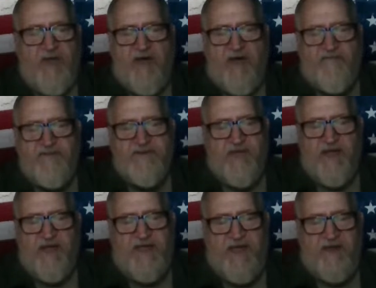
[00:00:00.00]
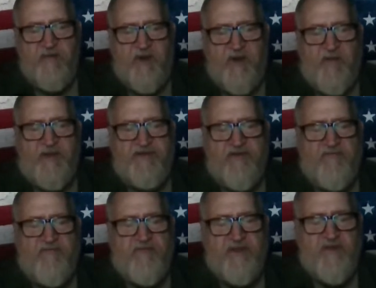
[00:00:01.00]
obviously I can't compare
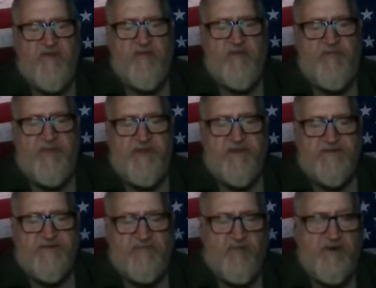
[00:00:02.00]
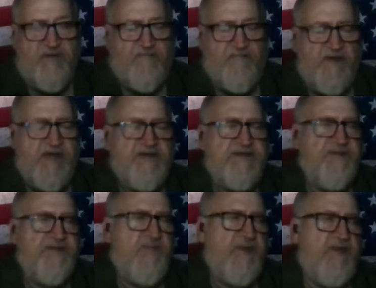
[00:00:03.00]
myself to you because we're different
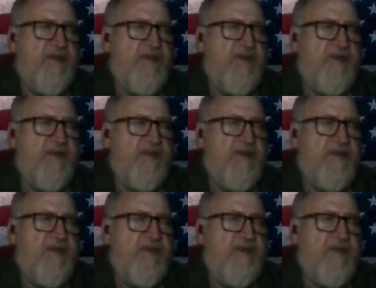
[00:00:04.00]
ages, but